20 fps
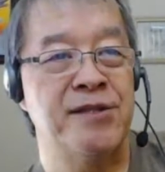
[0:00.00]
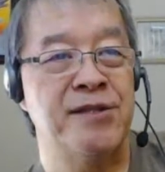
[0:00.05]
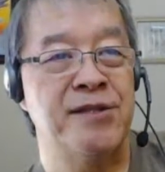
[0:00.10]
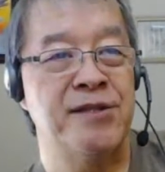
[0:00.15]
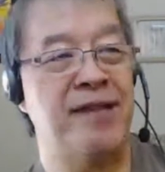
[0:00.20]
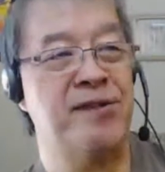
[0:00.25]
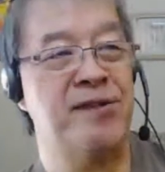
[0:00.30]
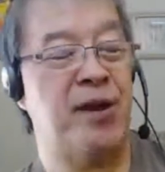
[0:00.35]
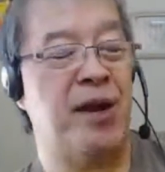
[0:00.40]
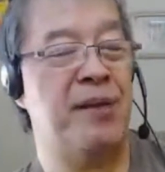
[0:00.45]
what
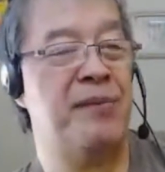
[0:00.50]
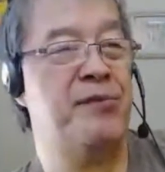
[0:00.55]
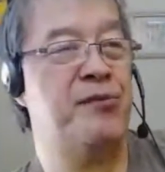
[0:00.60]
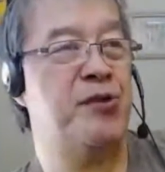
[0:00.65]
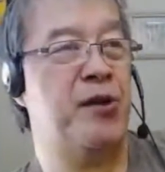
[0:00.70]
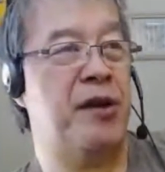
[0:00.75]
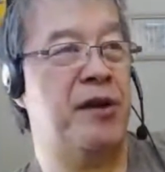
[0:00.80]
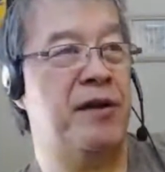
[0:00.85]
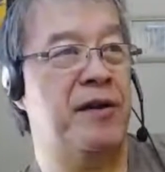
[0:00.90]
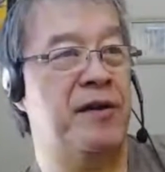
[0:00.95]
I'm trying
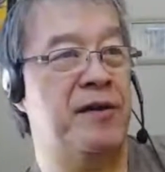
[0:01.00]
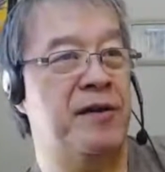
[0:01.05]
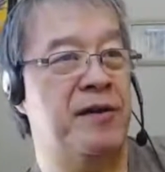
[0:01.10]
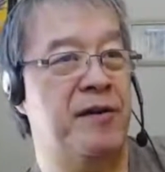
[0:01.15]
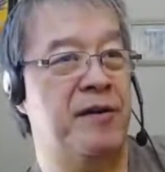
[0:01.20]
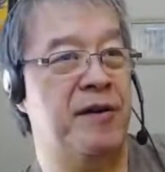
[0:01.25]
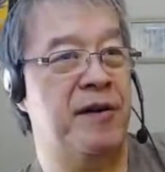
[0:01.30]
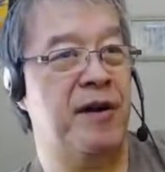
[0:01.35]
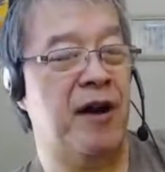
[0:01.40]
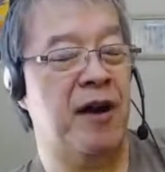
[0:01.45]
to
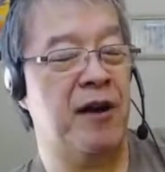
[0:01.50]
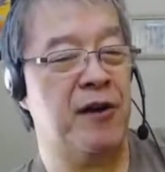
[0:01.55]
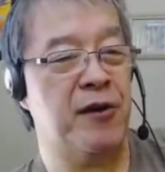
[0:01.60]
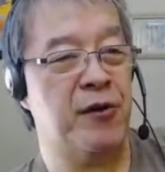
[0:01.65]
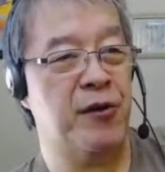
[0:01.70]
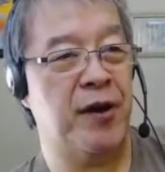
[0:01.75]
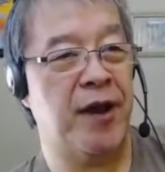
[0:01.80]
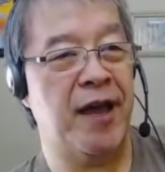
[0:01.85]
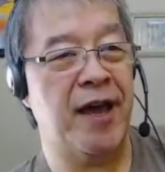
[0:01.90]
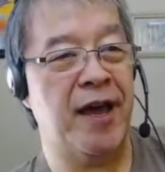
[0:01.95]
conquer
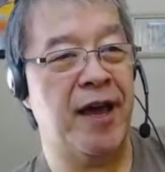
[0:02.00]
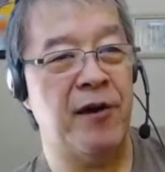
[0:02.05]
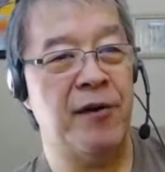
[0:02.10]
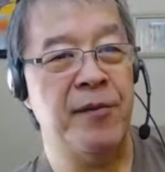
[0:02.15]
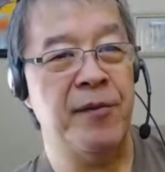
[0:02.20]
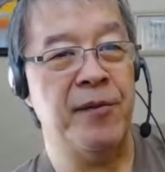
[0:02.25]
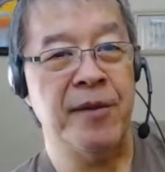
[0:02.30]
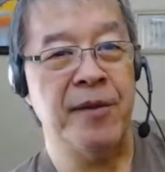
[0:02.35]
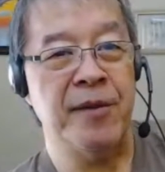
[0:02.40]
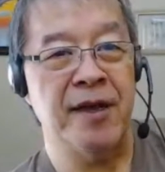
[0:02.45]
now,
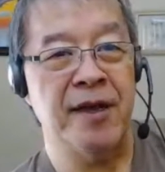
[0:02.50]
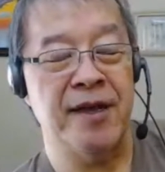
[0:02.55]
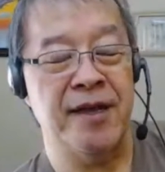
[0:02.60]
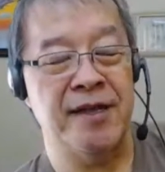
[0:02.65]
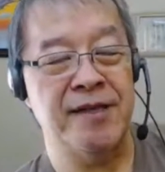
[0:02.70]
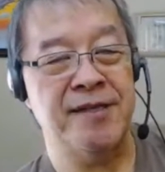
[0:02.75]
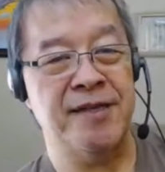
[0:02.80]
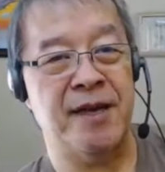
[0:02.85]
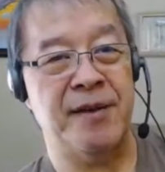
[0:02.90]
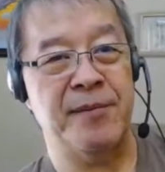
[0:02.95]
is
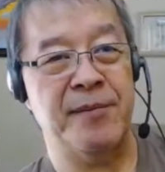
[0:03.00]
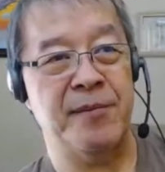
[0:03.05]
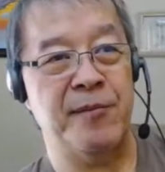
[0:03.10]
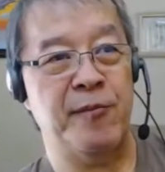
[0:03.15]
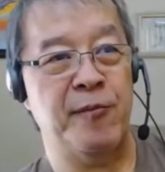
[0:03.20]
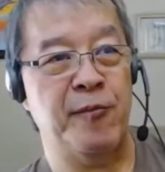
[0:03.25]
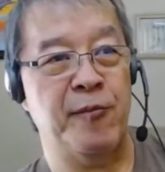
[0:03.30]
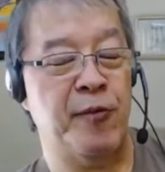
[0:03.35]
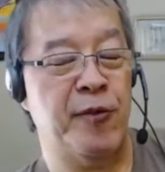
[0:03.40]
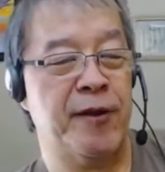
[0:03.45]
I'm
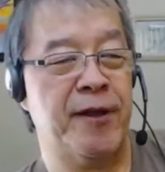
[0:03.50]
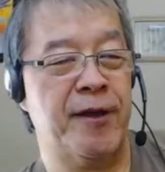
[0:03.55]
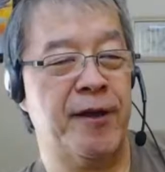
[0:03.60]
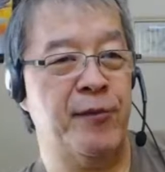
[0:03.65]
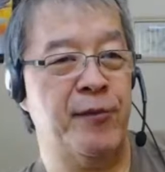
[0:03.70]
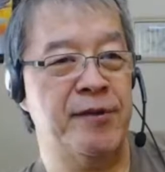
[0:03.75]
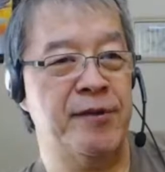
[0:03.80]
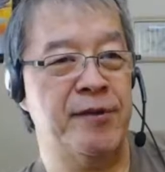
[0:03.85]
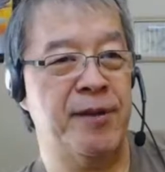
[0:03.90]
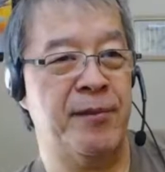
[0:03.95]
working with some
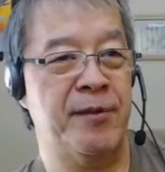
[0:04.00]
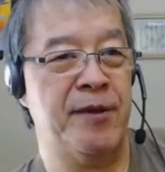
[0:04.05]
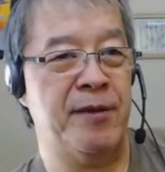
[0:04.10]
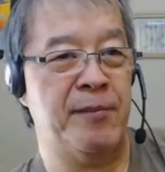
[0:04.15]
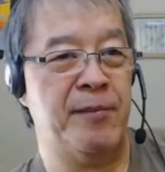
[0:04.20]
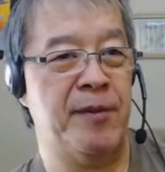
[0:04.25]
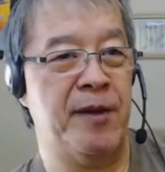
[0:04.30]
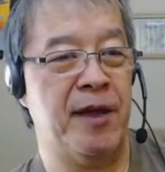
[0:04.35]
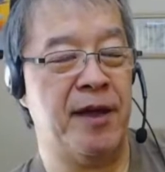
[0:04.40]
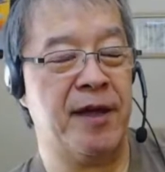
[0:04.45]
of the
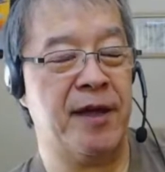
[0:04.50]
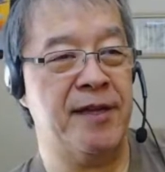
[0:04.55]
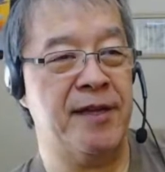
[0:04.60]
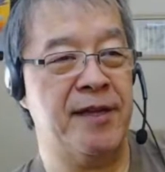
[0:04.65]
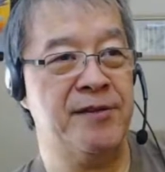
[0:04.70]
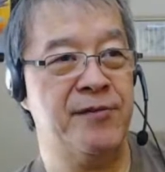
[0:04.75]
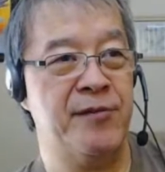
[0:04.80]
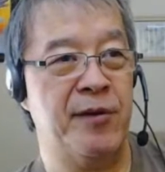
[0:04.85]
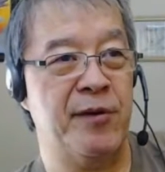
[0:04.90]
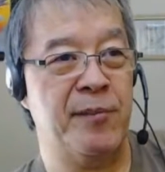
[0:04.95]
plugins
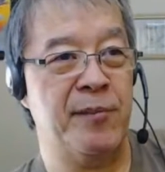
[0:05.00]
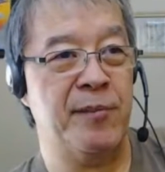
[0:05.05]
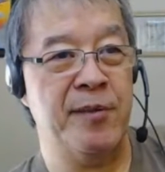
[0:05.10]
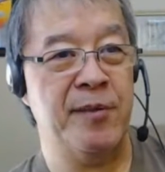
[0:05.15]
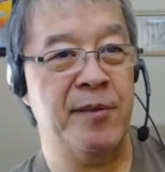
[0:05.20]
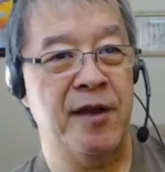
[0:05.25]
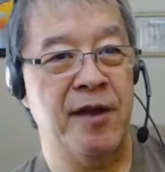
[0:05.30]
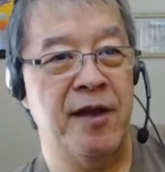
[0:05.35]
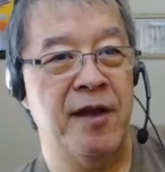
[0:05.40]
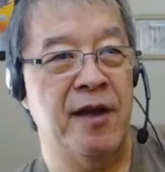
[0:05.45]
from
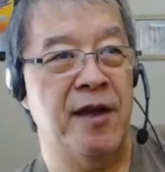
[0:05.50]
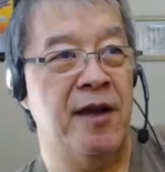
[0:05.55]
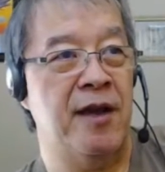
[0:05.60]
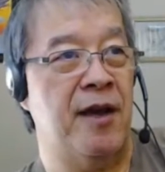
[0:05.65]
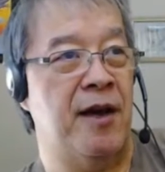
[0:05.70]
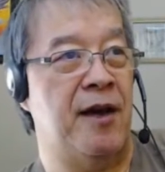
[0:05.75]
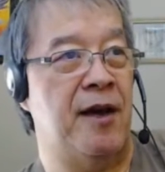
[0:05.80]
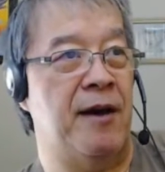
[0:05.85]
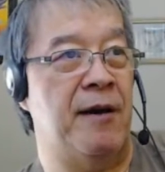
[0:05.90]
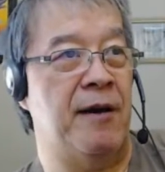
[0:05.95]

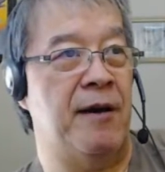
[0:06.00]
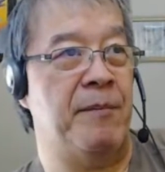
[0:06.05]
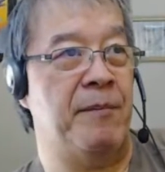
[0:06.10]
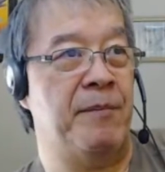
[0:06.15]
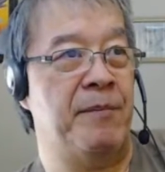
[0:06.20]
um,